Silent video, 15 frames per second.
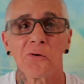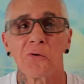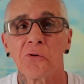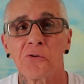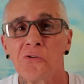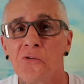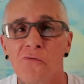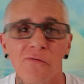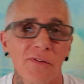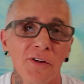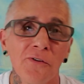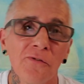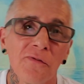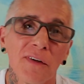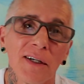or
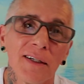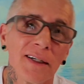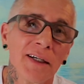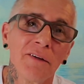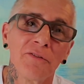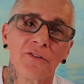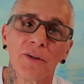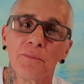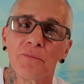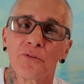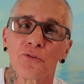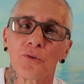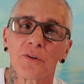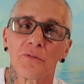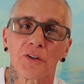you've have some
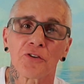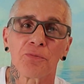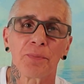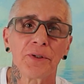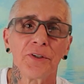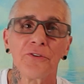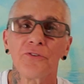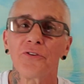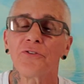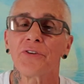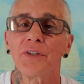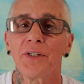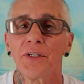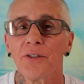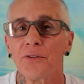sort of experiences
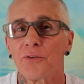here,